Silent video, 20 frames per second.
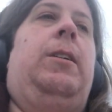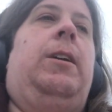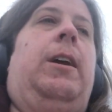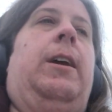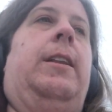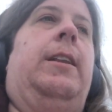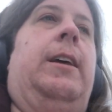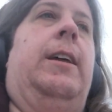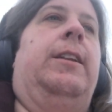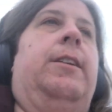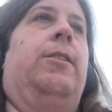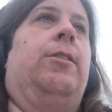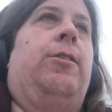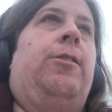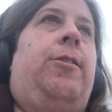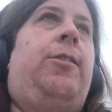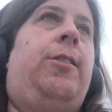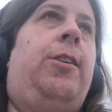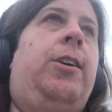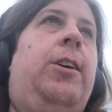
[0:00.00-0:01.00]
and then
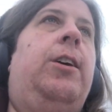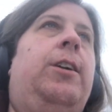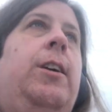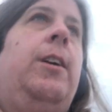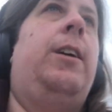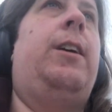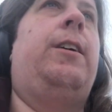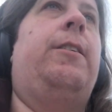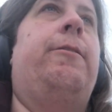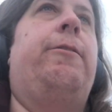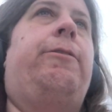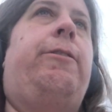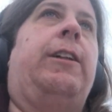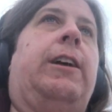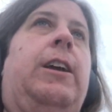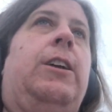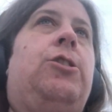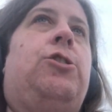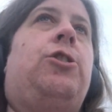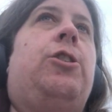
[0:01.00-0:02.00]
there's
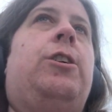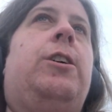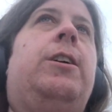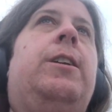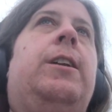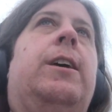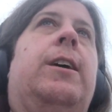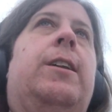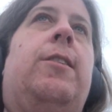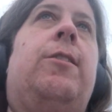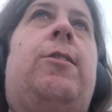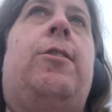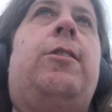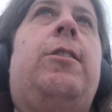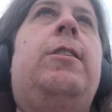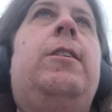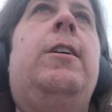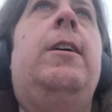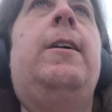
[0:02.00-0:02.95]
inflation and